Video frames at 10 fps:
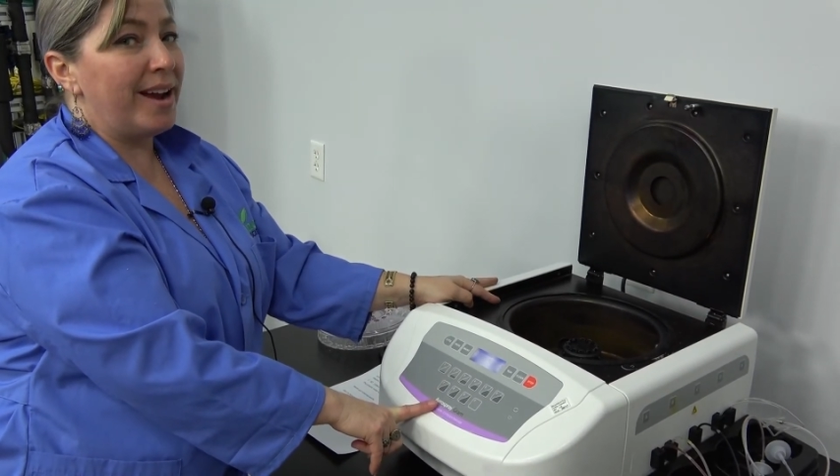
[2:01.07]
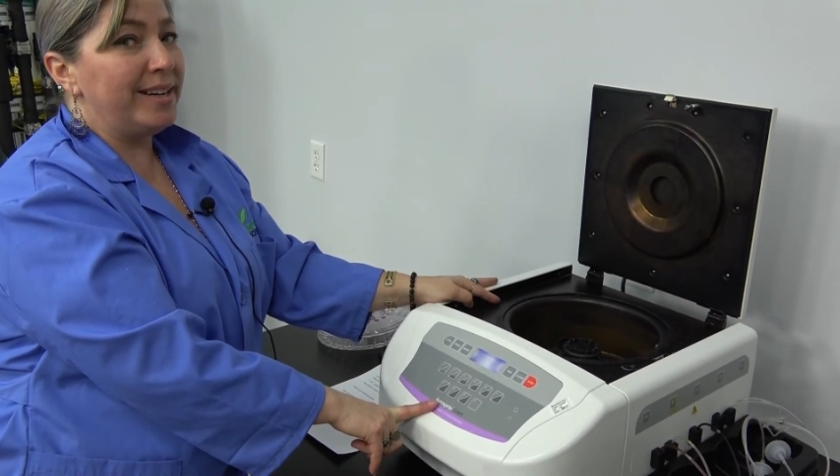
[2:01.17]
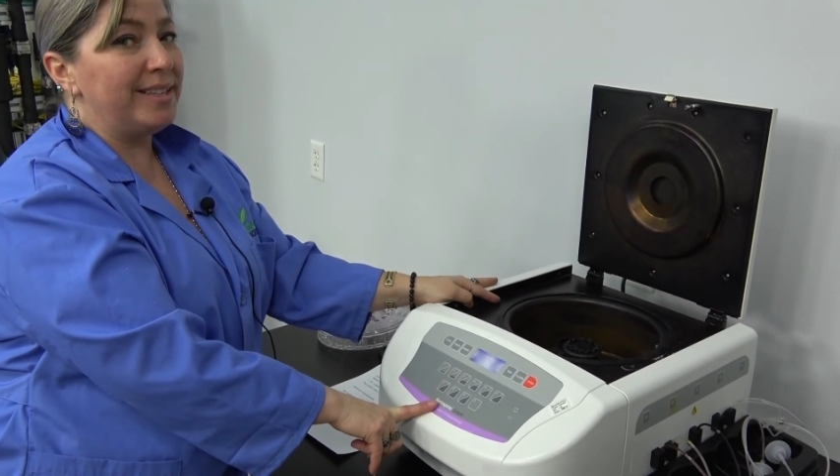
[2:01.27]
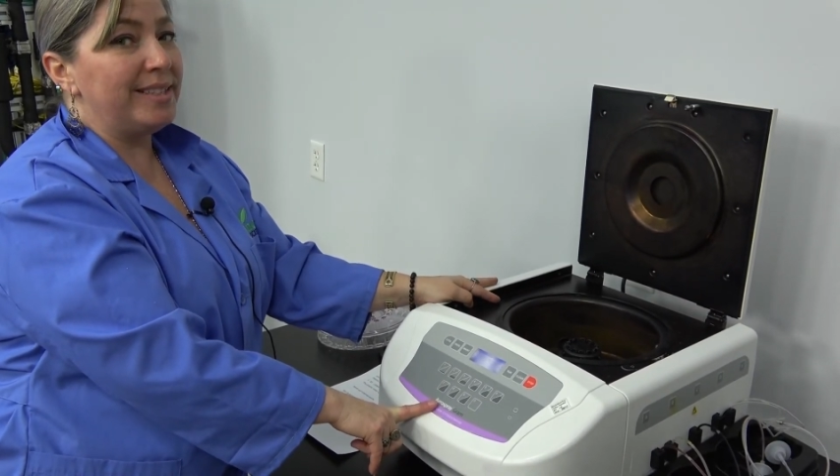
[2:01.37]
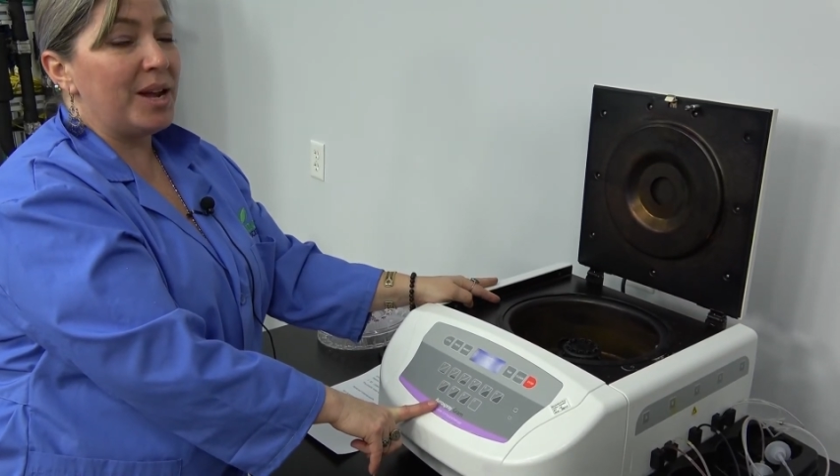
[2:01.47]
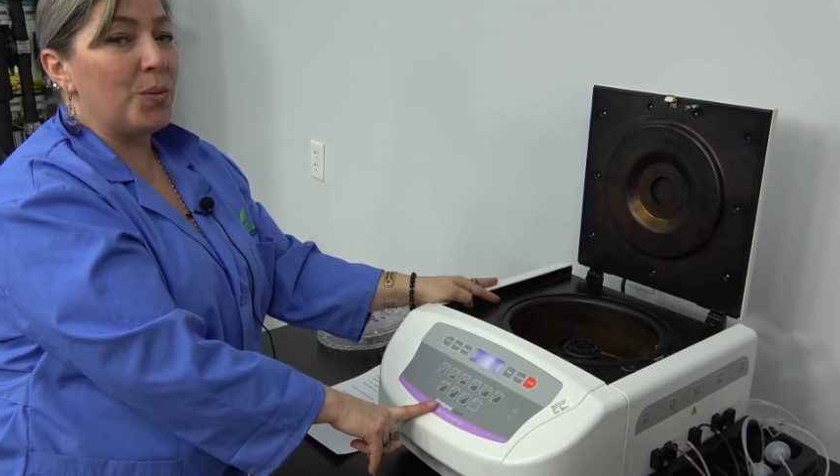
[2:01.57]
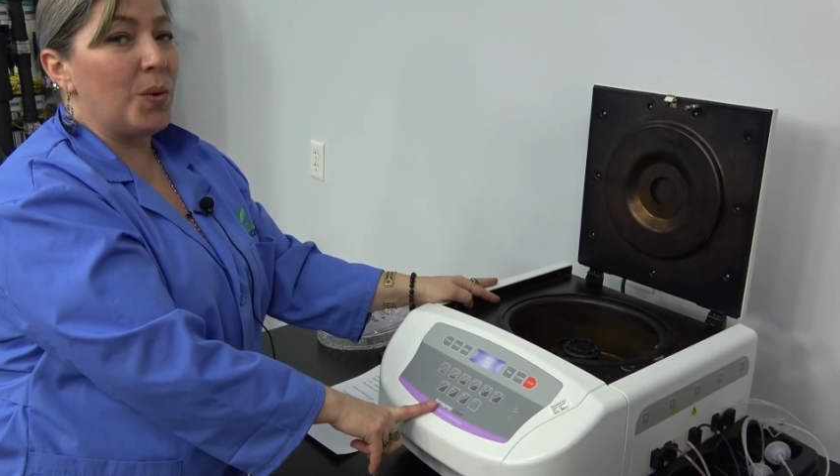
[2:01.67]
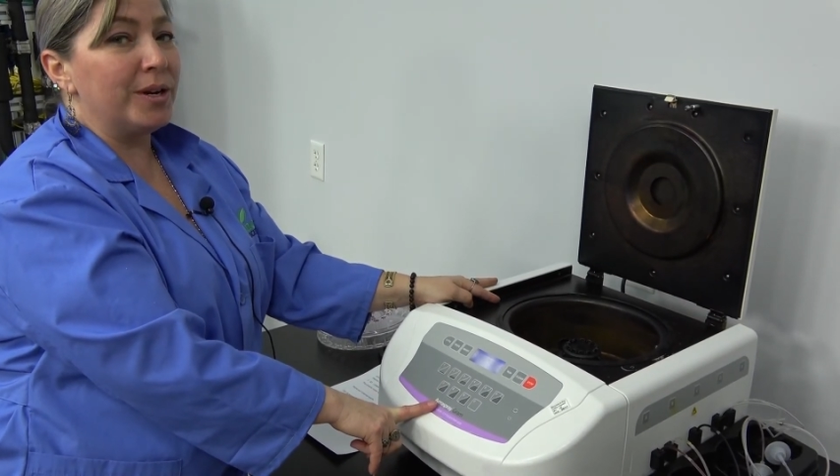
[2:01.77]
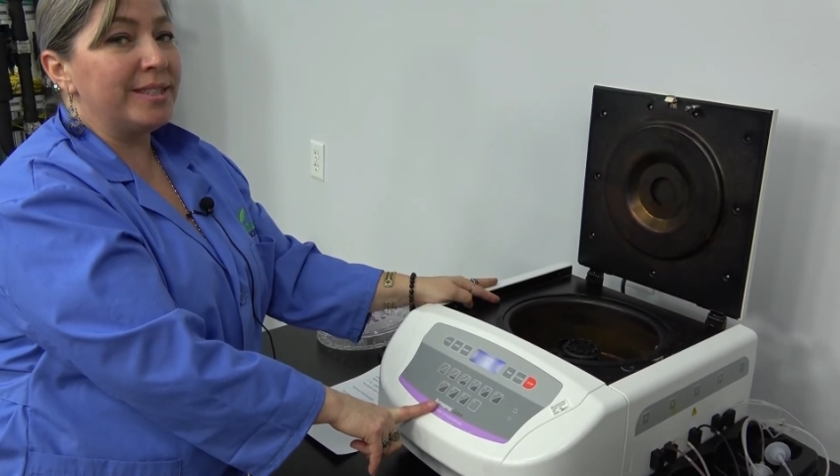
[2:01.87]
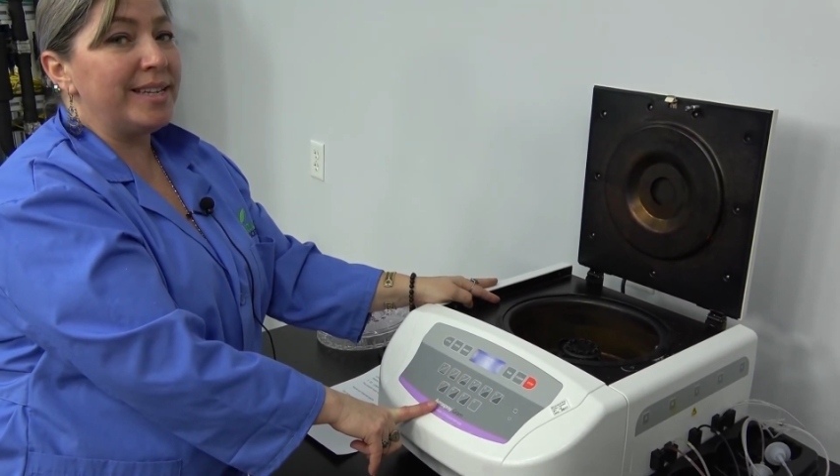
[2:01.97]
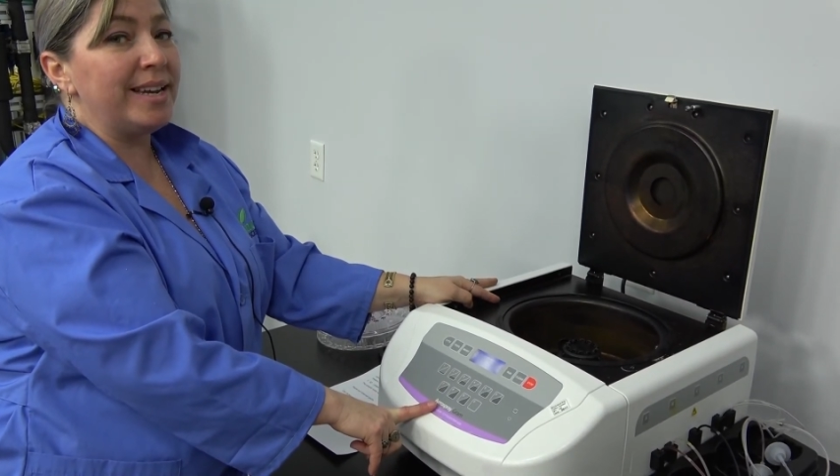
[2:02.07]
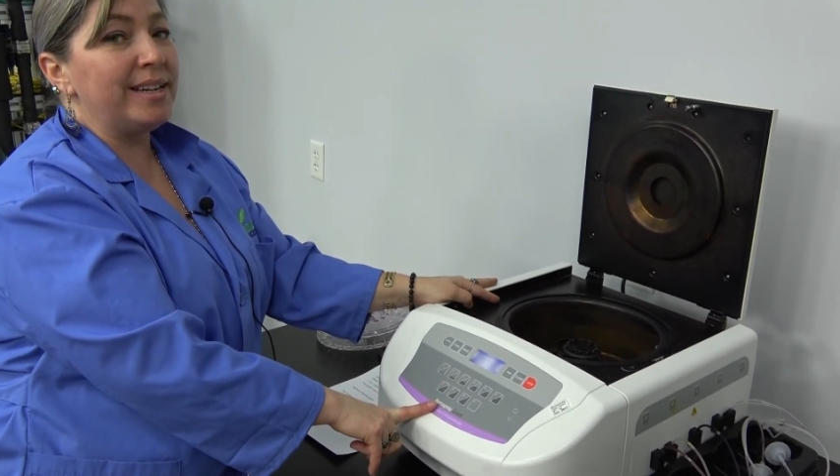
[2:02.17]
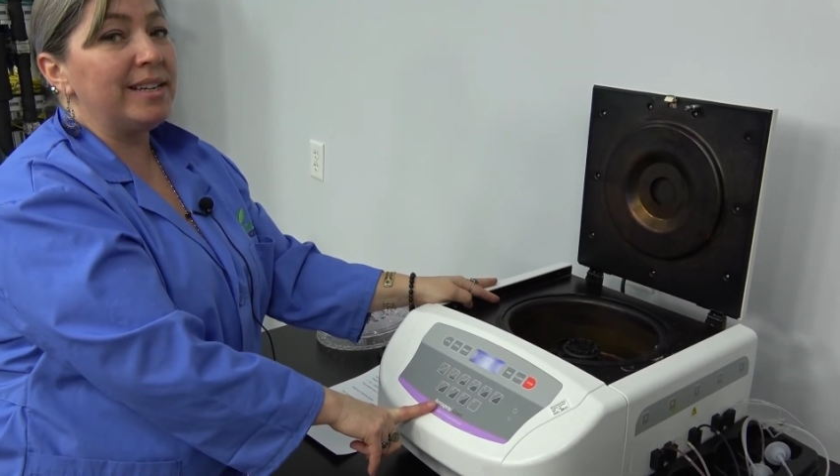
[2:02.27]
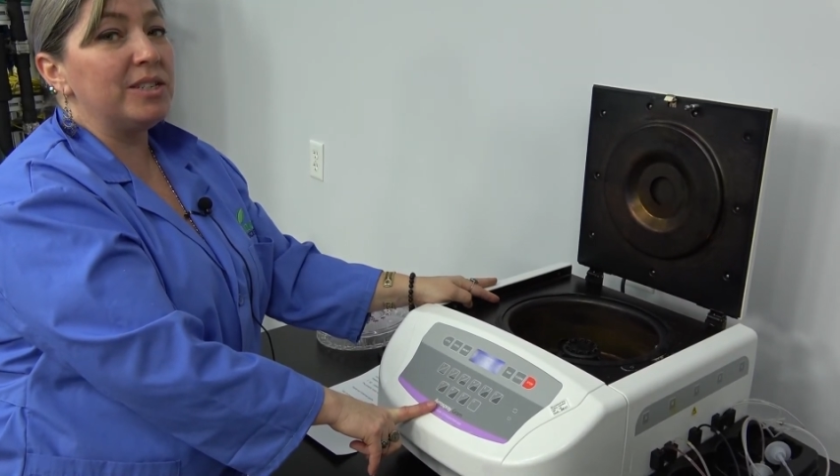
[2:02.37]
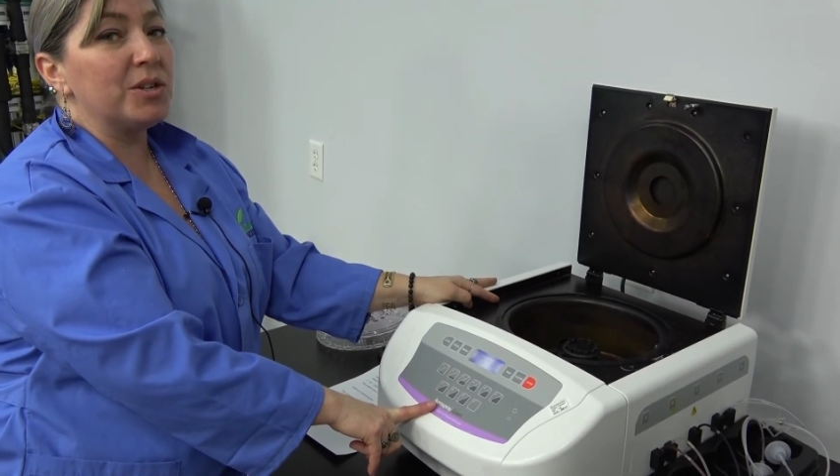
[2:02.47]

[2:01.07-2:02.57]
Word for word: 90 day warranty, and it is